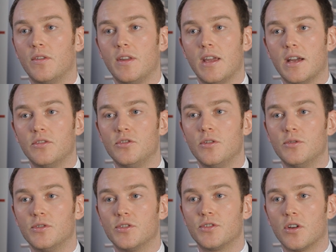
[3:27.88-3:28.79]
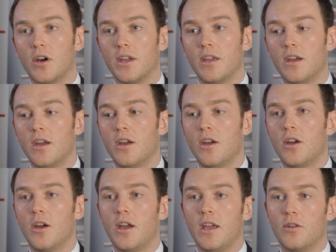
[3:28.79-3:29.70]
at the end user site
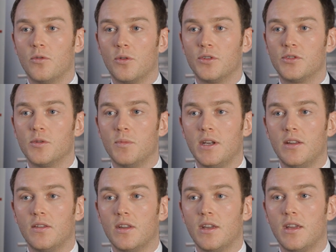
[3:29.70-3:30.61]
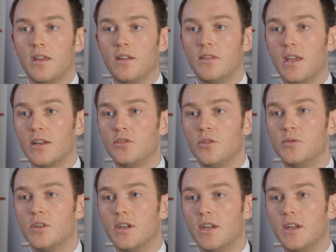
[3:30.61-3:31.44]
in order to meet the end user